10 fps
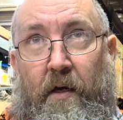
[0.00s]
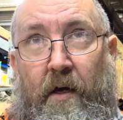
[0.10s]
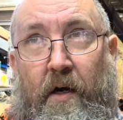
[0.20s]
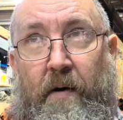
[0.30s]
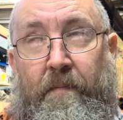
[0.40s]

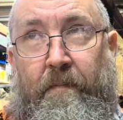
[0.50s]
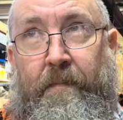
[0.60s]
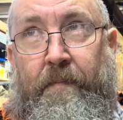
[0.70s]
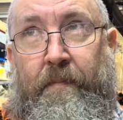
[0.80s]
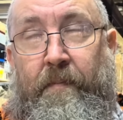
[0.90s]

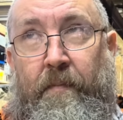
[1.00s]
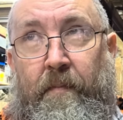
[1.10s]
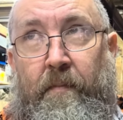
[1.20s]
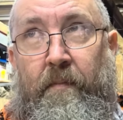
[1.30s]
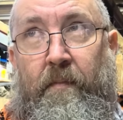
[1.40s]

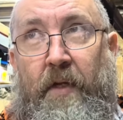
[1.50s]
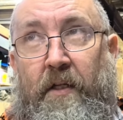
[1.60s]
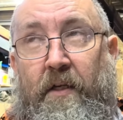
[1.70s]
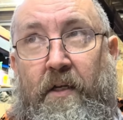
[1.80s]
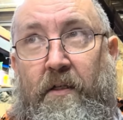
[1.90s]

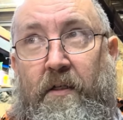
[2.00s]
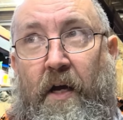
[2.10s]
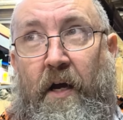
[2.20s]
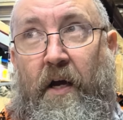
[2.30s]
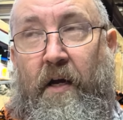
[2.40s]
That is
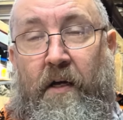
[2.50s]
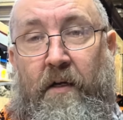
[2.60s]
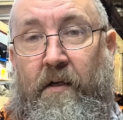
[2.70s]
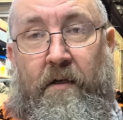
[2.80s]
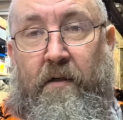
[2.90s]
the
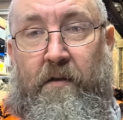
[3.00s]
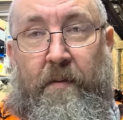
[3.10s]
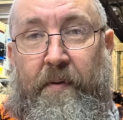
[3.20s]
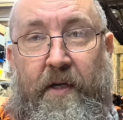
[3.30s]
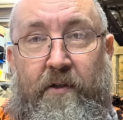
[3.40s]

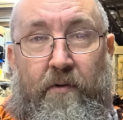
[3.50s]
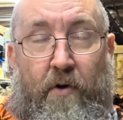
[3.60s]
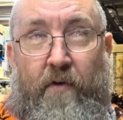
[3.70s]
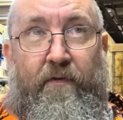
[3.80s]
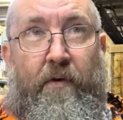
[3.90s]
place to
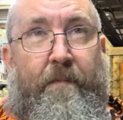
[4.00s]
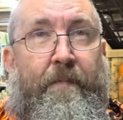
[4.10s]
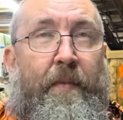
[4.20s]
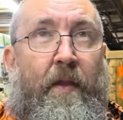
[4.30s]
learn from.